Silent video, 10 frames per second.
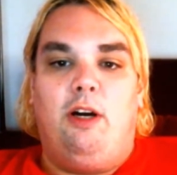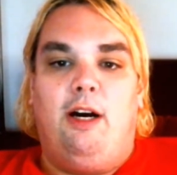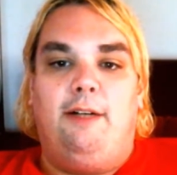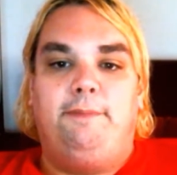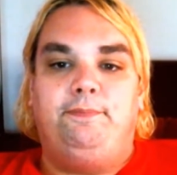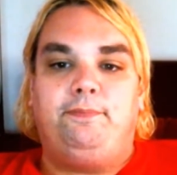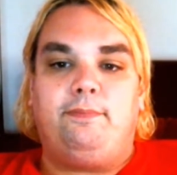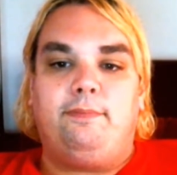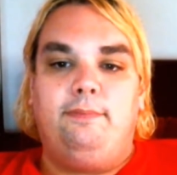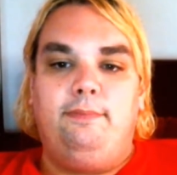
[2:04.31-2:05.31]
uh,
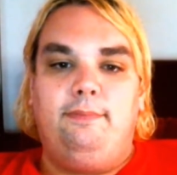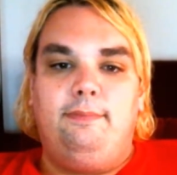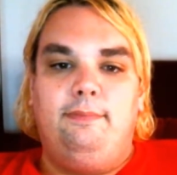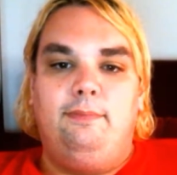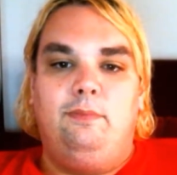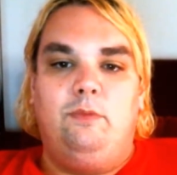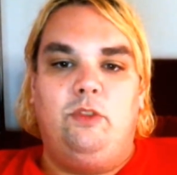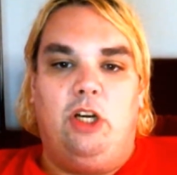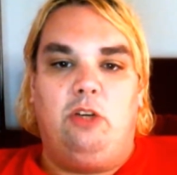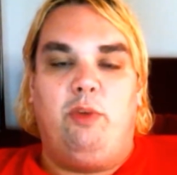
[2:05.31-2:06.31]

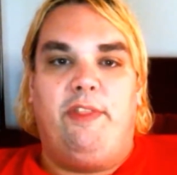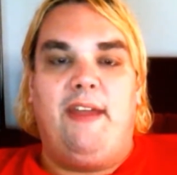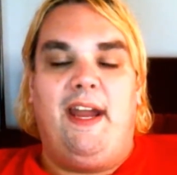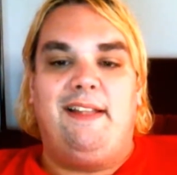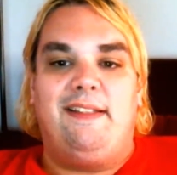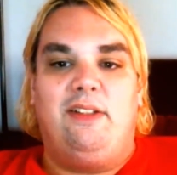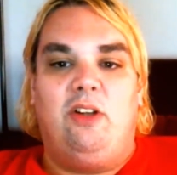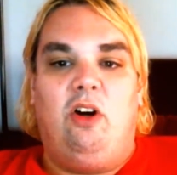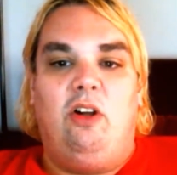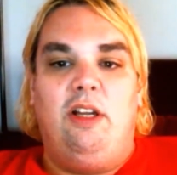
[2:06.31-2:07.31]
done with that and all.